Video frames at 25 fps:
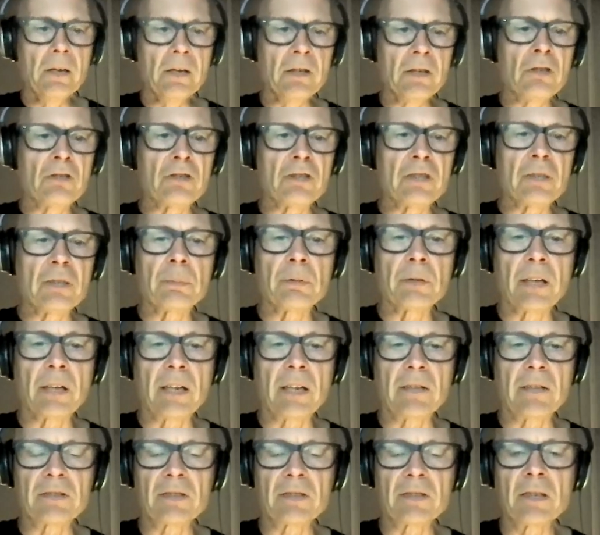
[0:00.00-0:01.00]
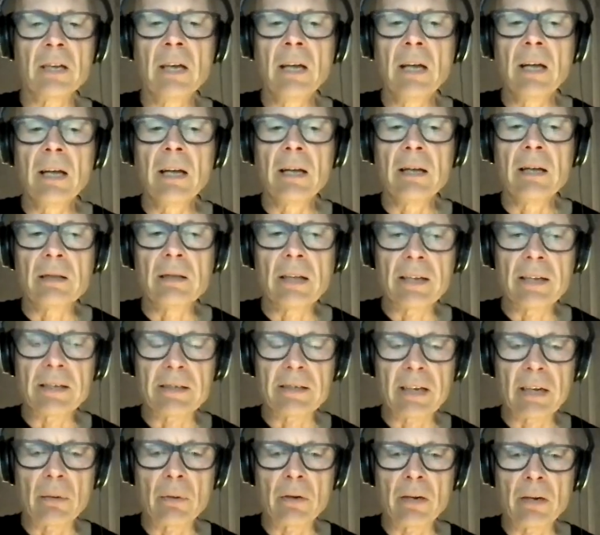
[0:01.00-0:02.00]
using plants like
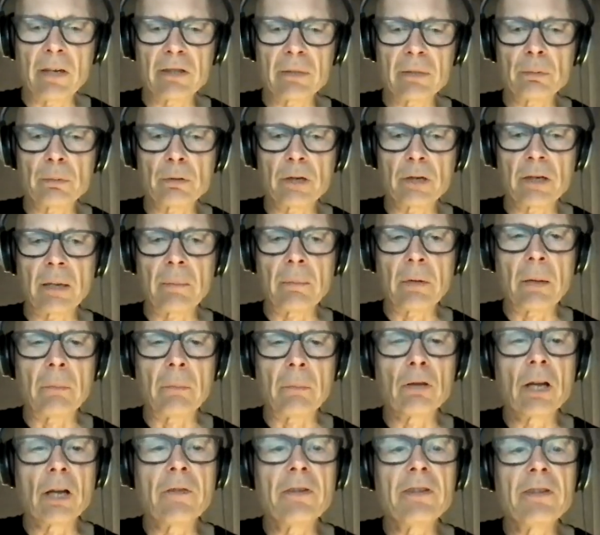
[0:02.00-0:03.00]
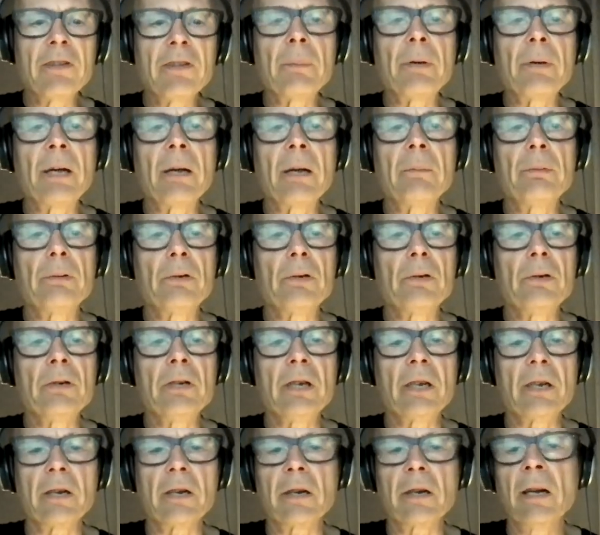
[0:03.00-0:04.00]
that way is important. I'm loving the bamboo
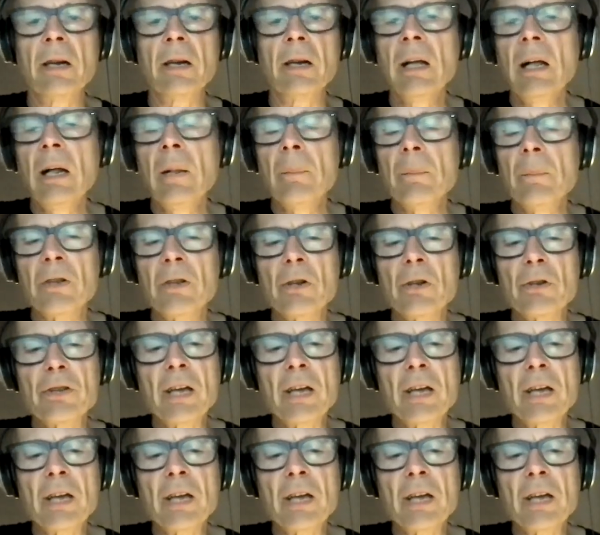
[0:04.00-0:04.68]
here. That